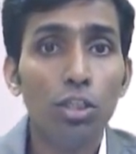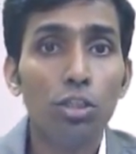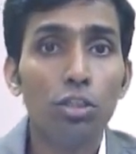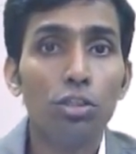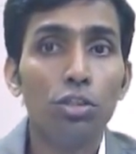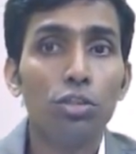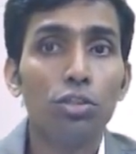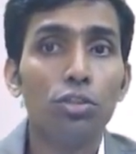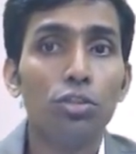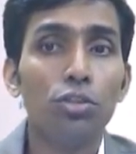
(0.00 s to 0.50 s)

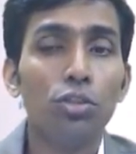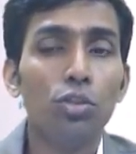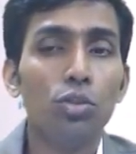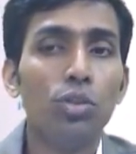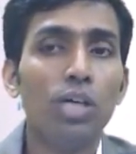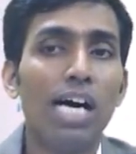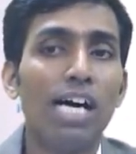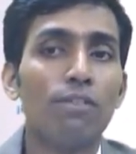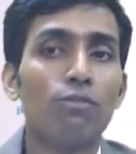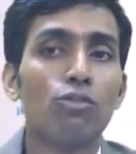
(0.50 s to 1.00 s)
you
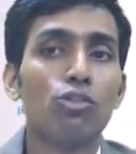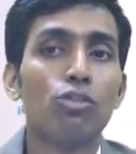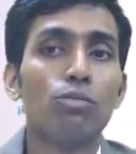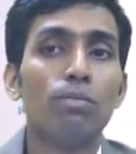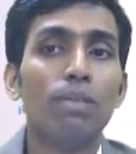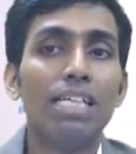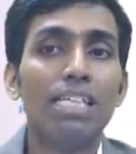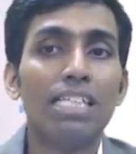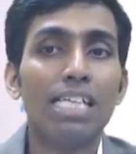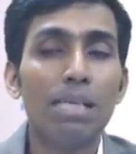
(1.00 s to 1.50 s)
have to
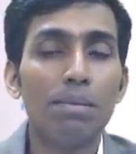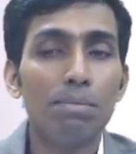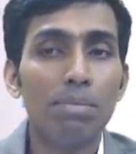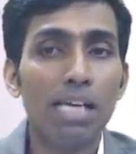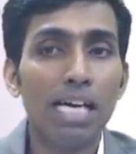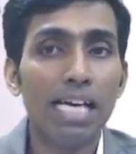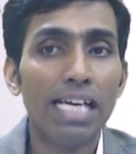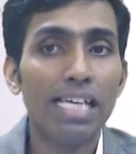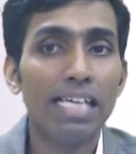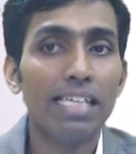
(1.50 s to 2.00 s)

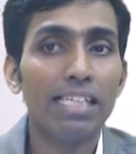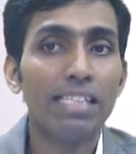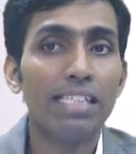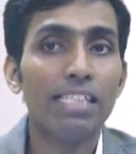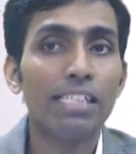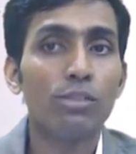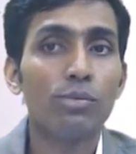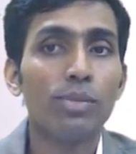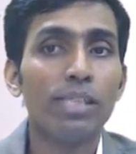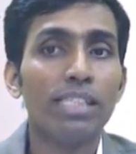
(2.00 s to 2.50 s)
multiply it
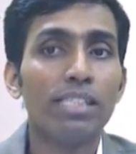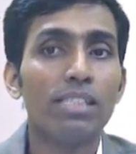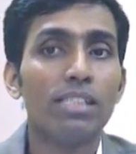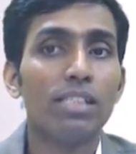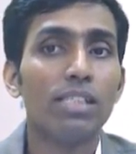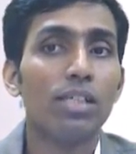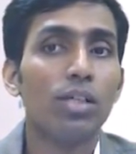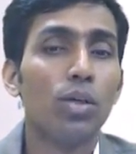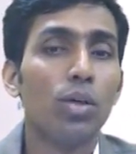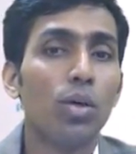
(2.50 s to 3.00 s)
with
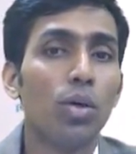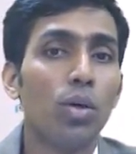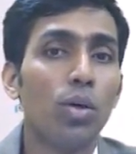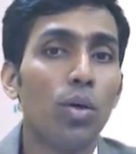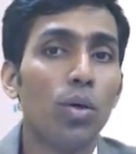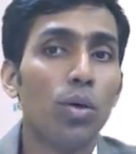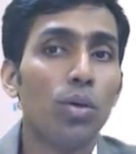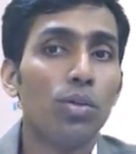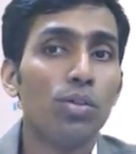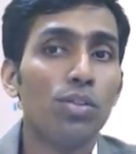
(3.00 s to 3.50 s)

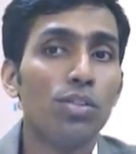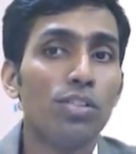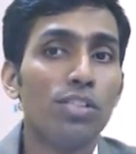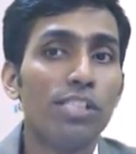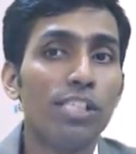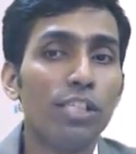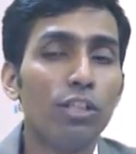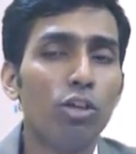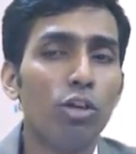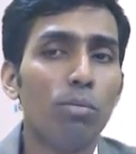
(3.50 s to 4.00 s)

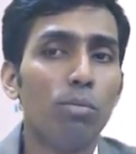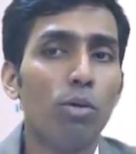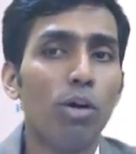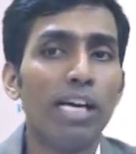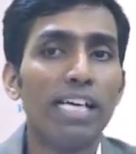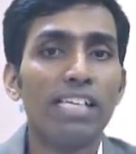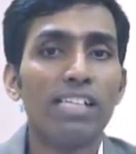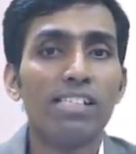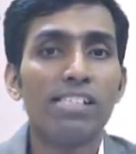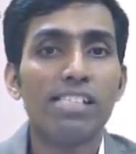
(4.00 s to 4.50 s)

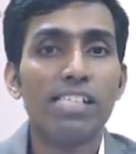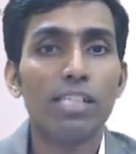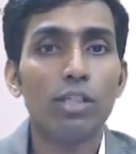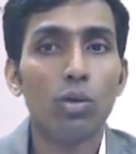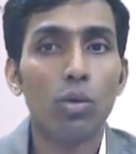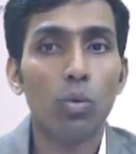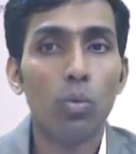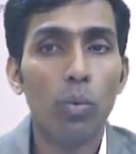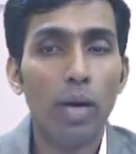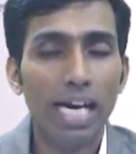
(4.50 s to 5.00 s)

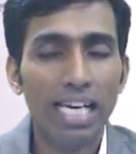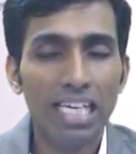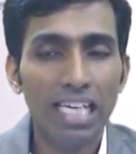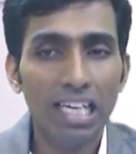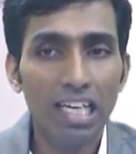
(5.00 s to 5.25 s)
0.01